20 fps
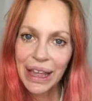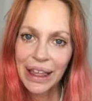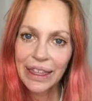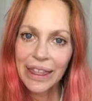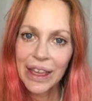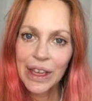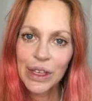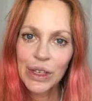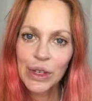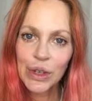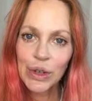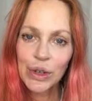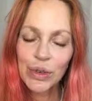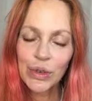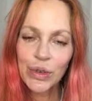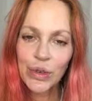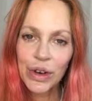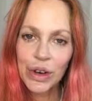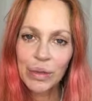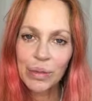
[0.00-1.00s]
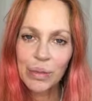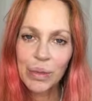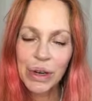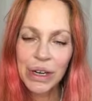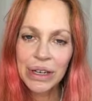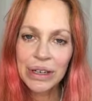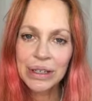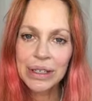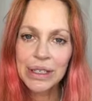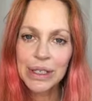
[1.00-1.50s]
that you've written
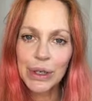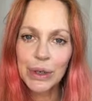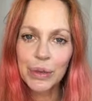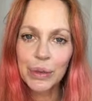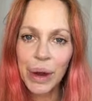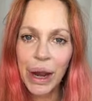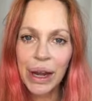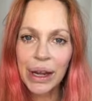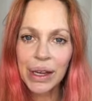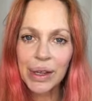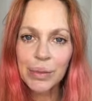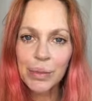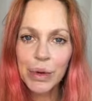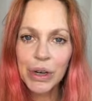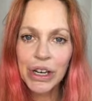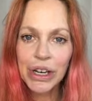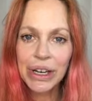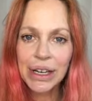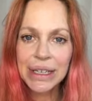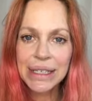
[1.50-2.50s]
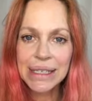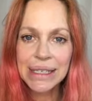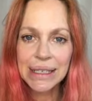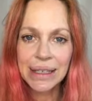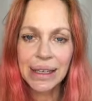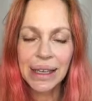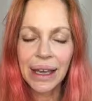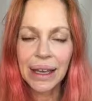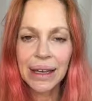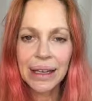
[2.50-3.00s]
books or writing books and
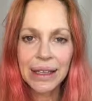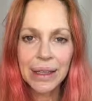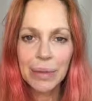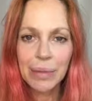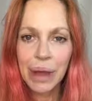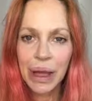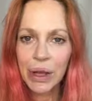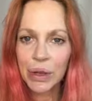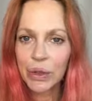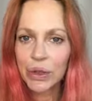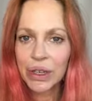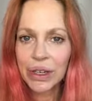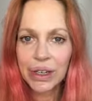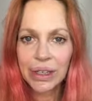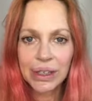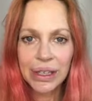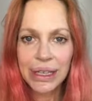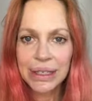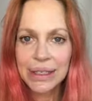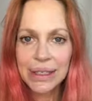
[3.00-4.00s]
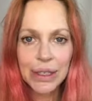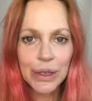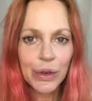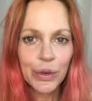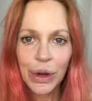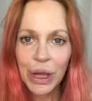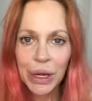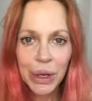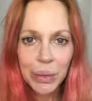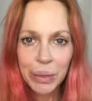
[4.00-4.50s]
getting them out there. That's
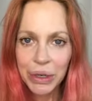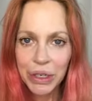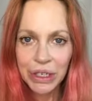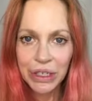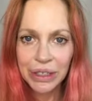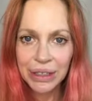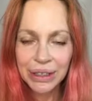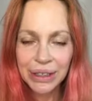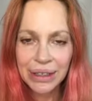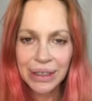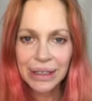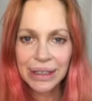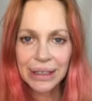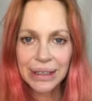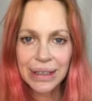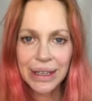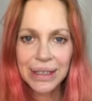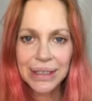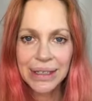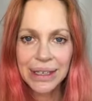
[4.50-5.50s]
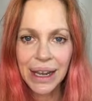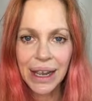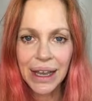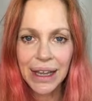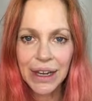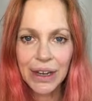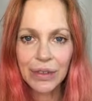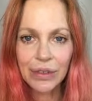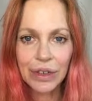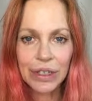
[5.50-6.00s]
incredible. That's
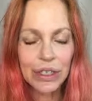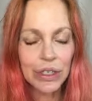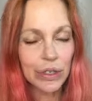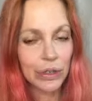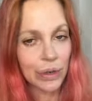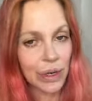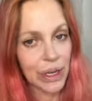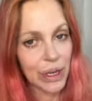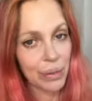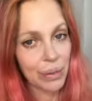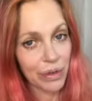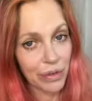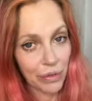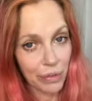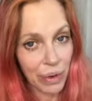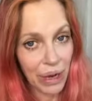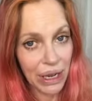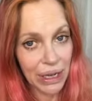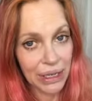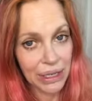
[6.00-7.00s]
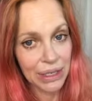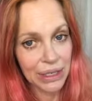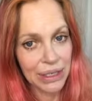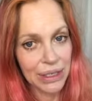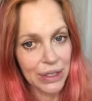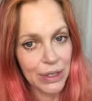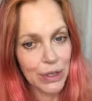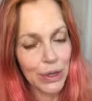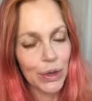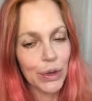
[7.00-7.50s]
kind of a dream of mine.
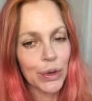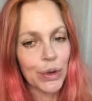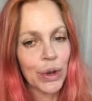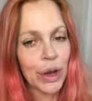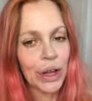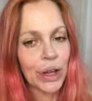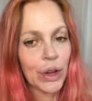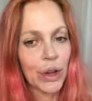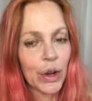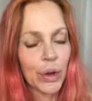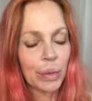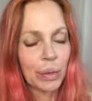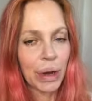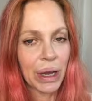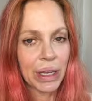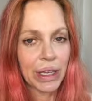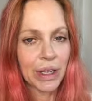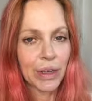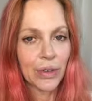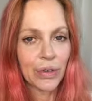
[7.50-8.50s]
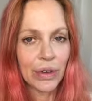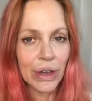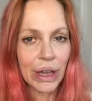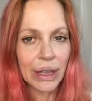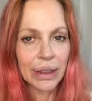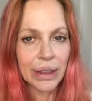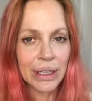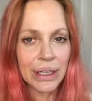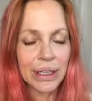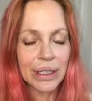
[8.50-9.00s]
So, I hope I can
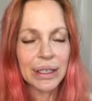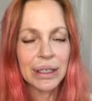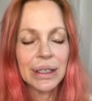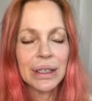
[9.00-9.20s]
find the